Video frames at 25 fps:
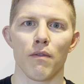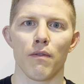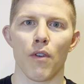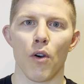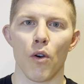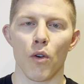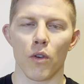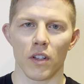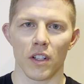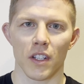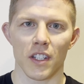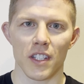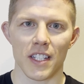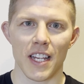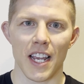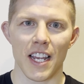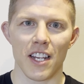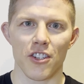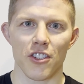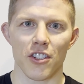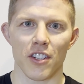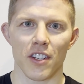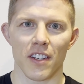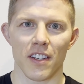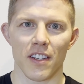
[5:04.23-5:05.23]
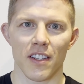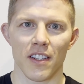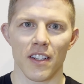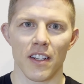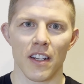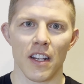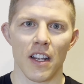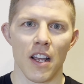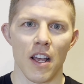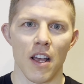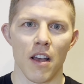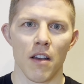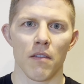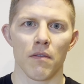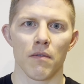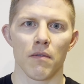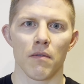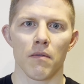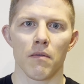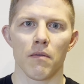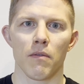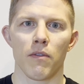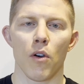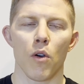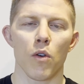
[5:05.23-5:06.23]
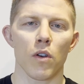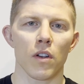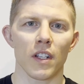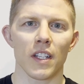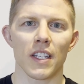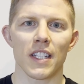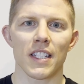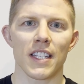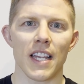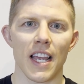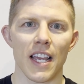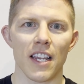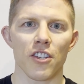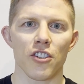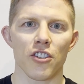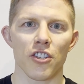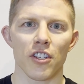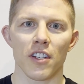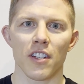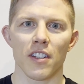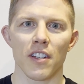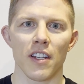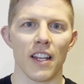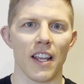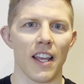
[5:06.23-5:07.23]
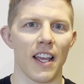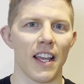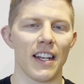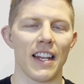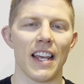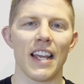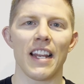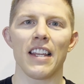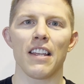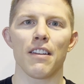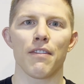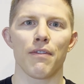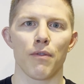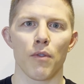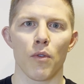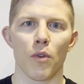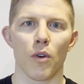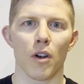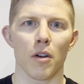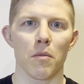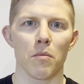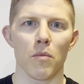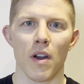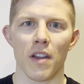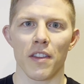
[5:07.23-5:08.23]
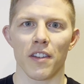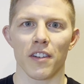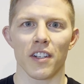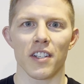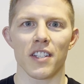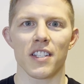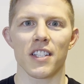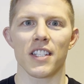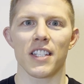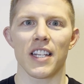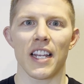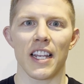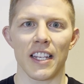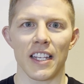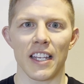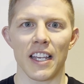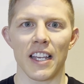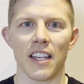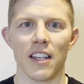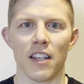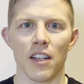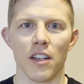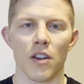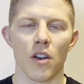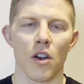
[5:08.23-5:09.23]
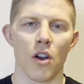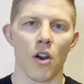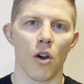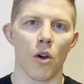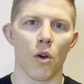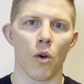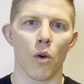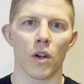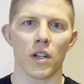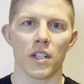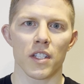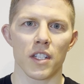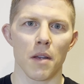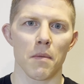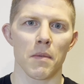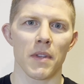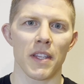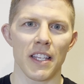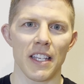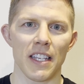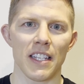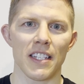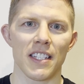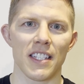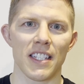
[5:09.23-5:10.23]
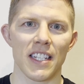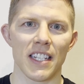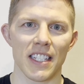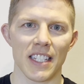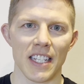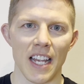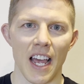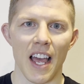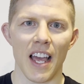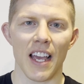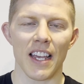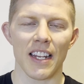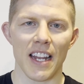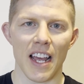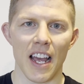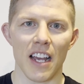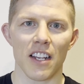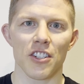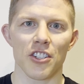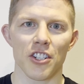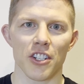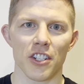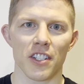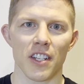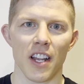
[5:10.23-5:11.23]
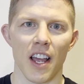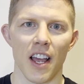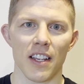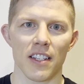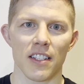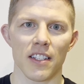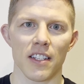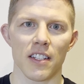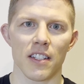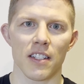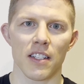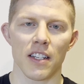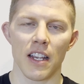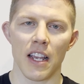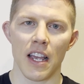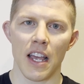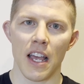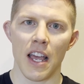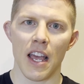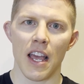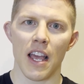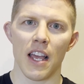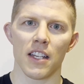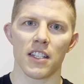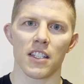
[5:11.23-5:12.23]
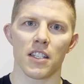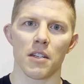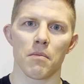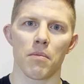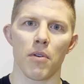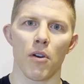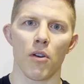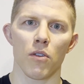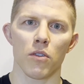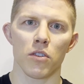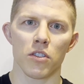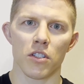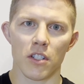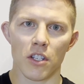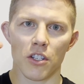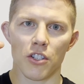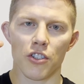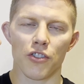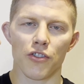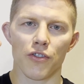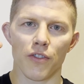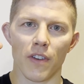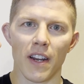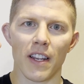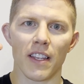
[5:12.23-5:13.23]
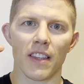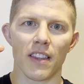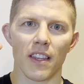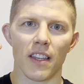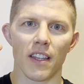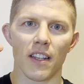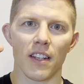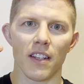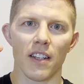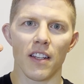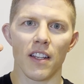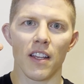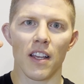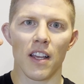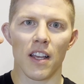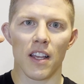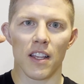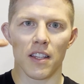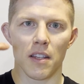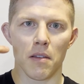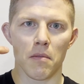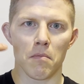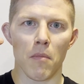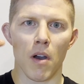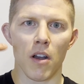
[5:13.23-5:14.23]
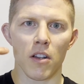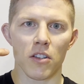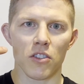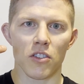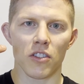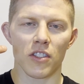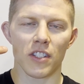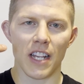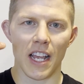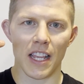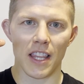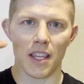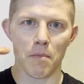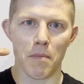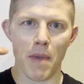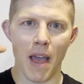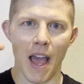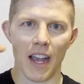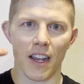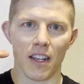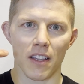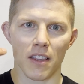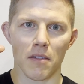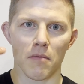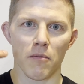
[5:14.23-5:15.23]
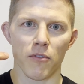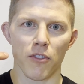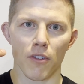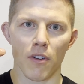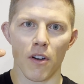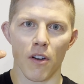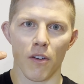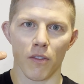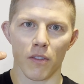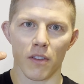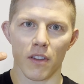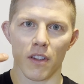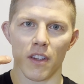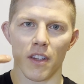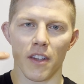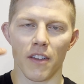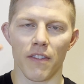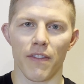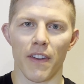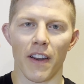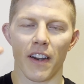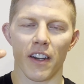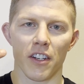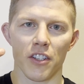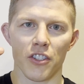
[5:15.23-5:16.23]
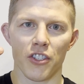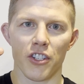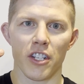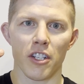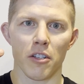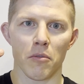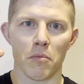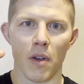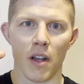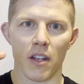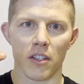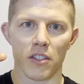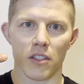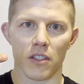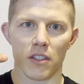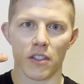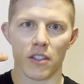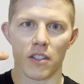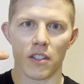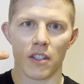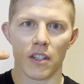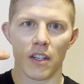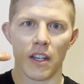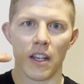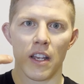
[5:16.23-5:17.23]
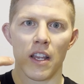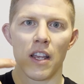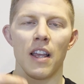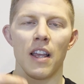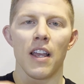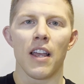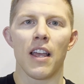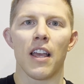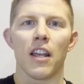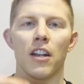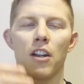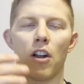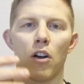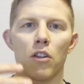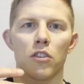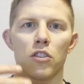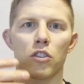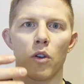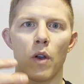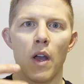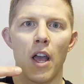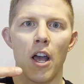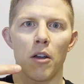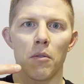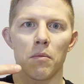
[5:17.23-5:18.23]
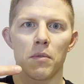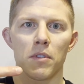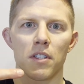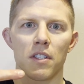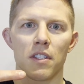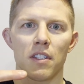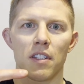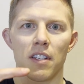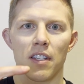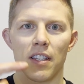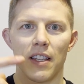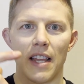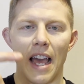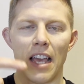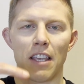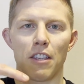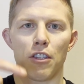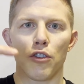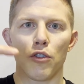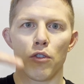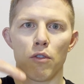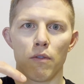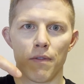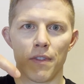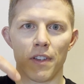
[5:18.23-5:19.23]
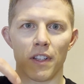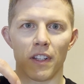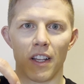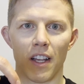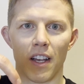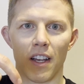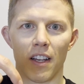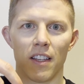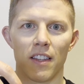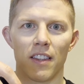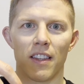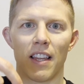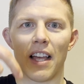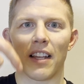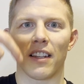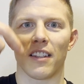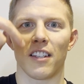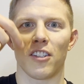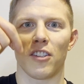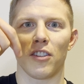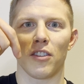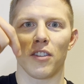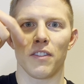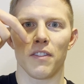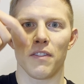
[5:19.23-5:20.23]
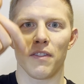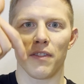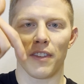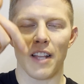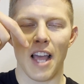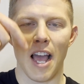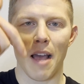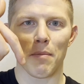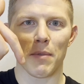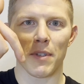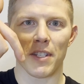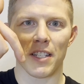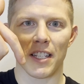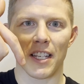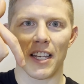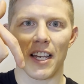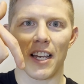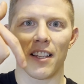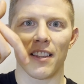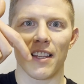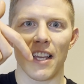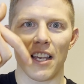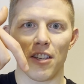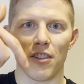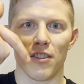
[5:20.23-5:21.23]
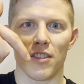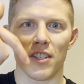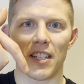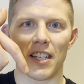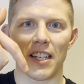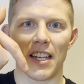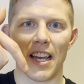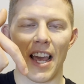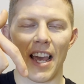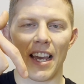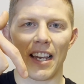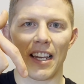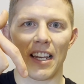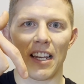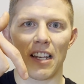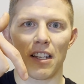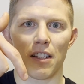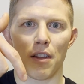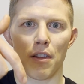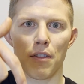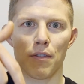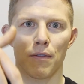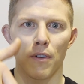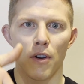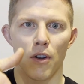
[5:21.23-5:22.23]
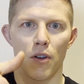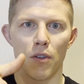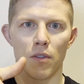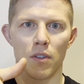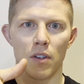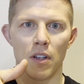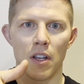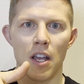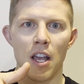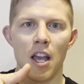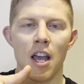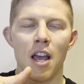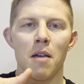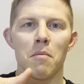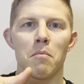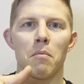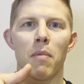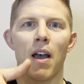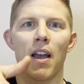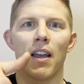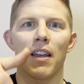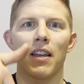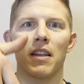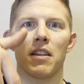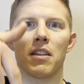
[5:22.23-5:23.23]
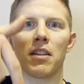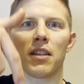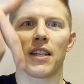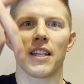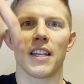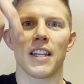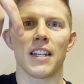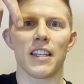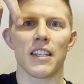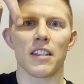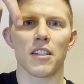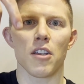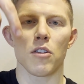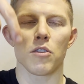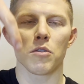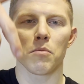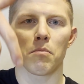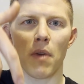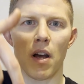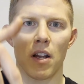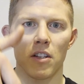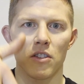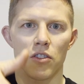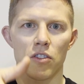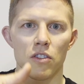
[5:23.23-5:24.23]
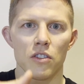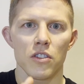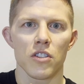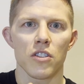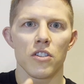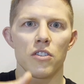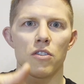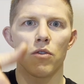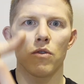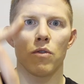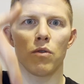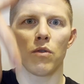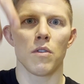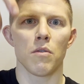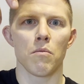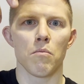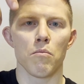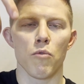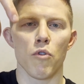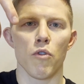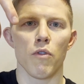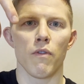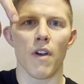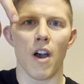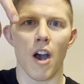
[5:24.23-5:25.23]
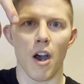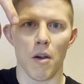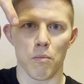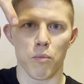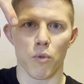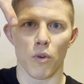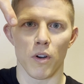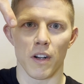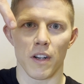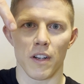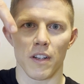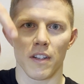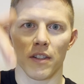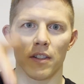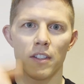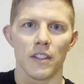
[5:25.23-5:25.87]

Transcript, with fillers: vocalization. Vocalization in any form, whether it's singing or some of these design exercises, is supposed to strengthen the muscles at the back of the throat, the pharyngeal muscles. It also helps that uvula, that little flap of skin that you see hanging in the throat, by getting those muscles to move upward.